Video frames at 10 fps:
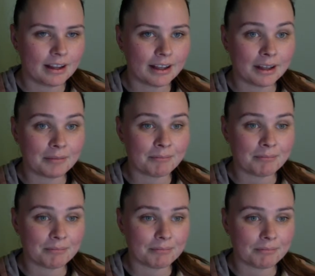
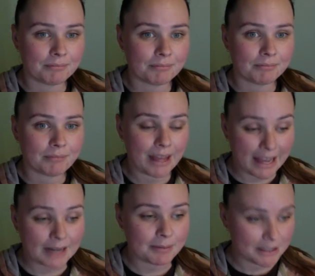I
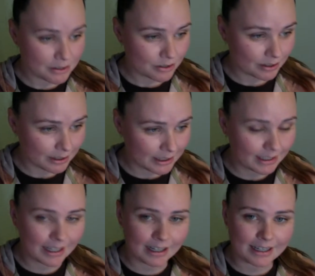had been struggling,
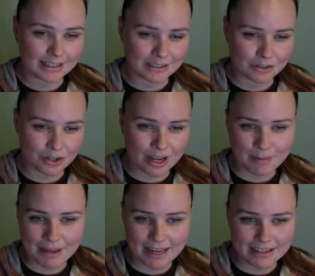and I did try
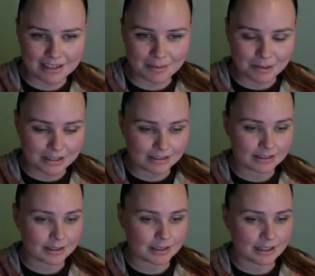
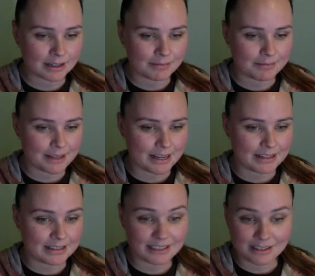antidepressants. They
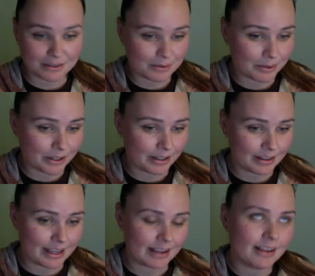did not work.
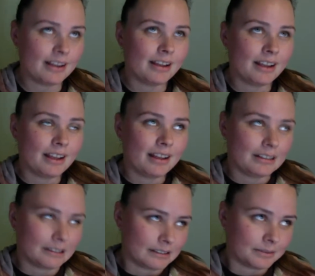
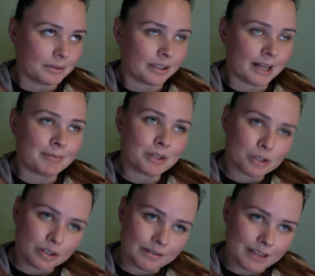Well, I'm not
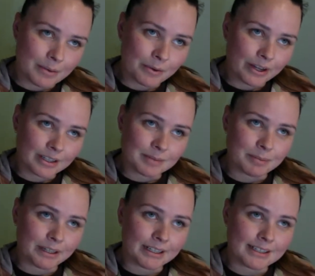sure if they worked,
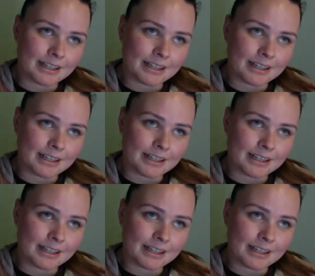but